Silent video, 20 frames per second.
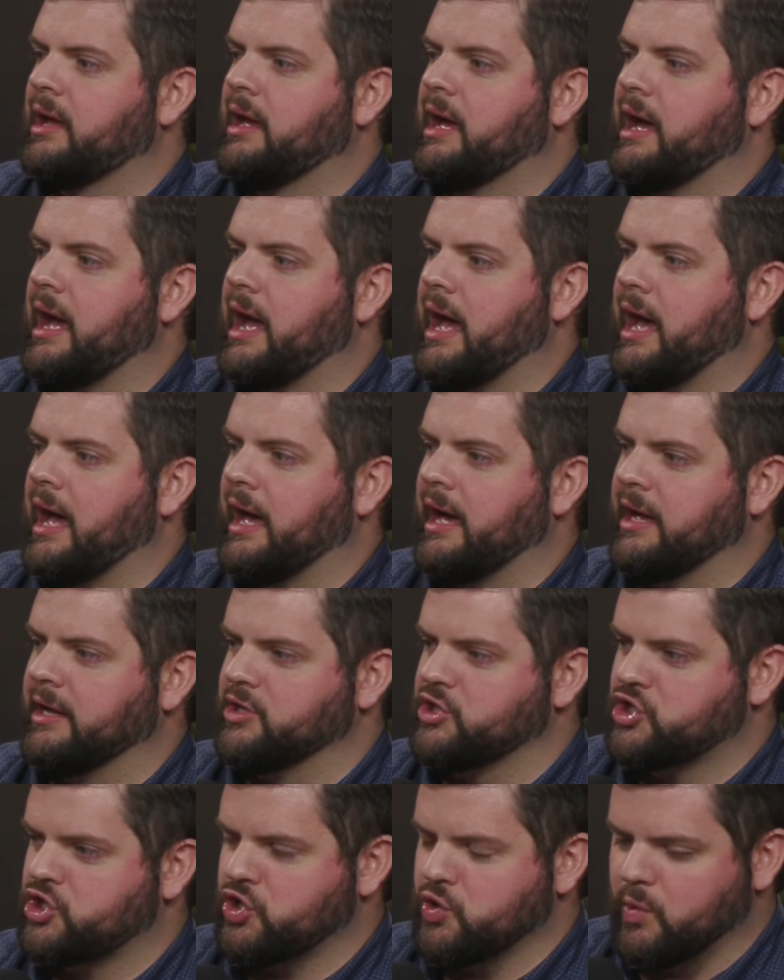
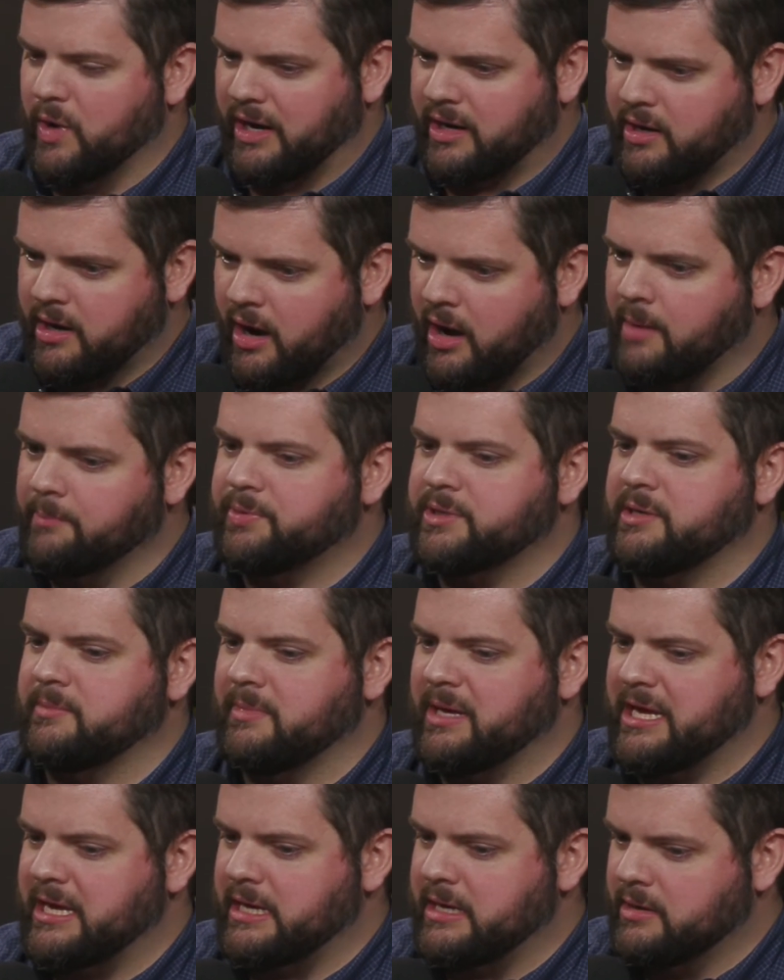to accompany
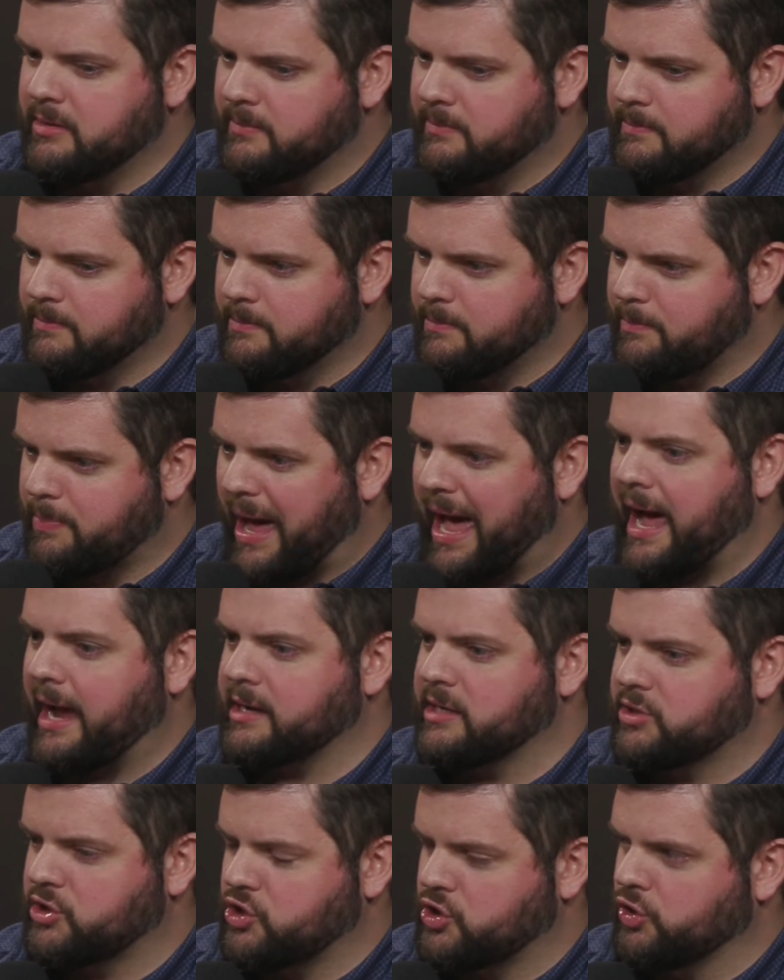me
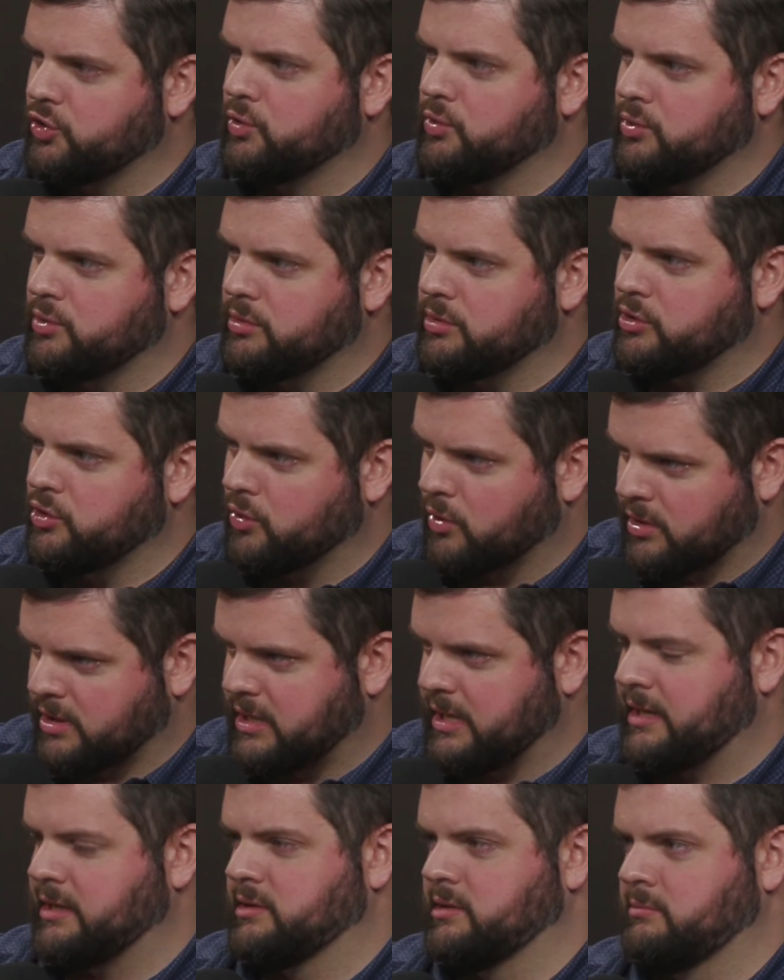back to your
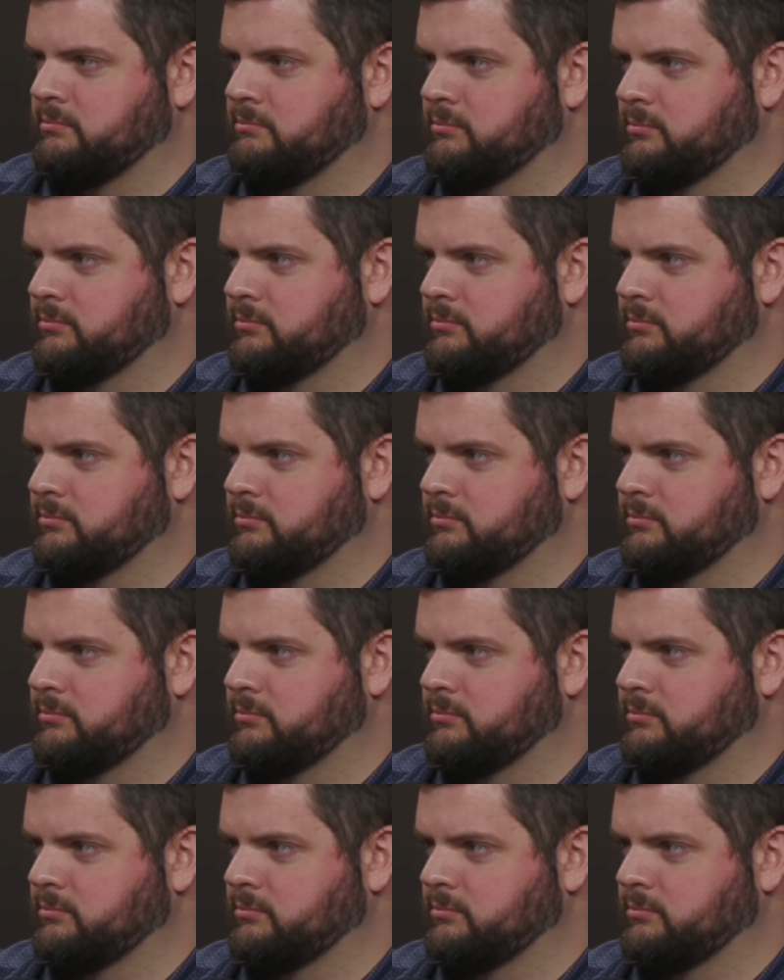kingdom.